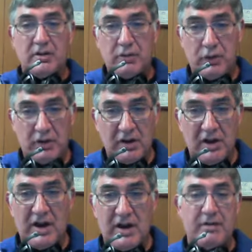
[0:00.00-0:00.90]
pull a
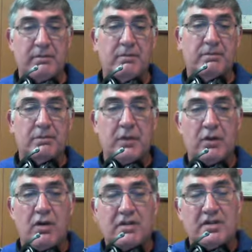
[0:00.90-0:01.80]
line
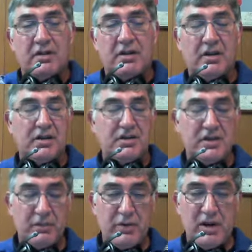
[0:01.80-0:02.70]
across a
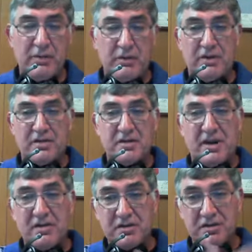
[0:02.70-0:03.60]
sheet of paper, this is
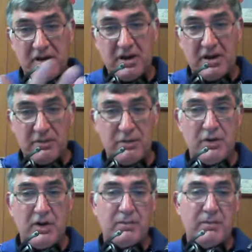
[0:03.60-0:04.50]
how you set up your
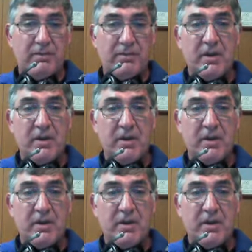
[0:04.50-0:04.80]
paper,